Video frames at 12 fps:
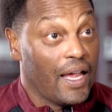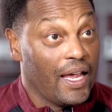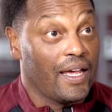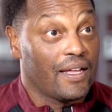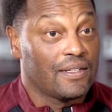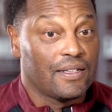
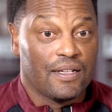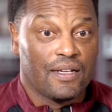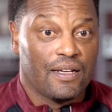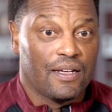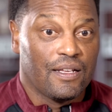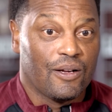and,
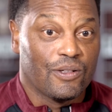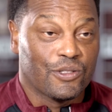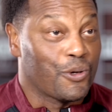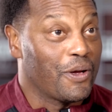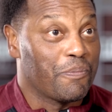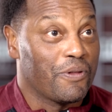you know, it's a
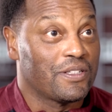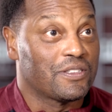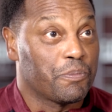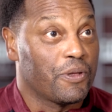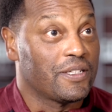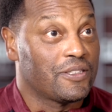great place
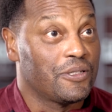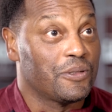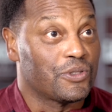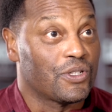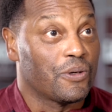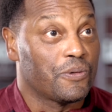to play
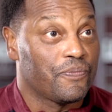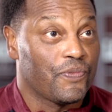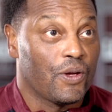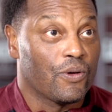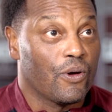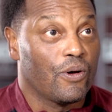too. So,
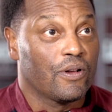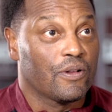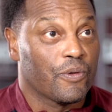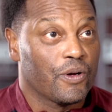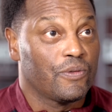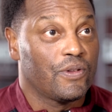you know, going on
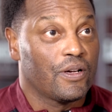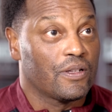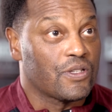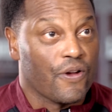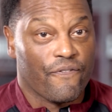the road there, it's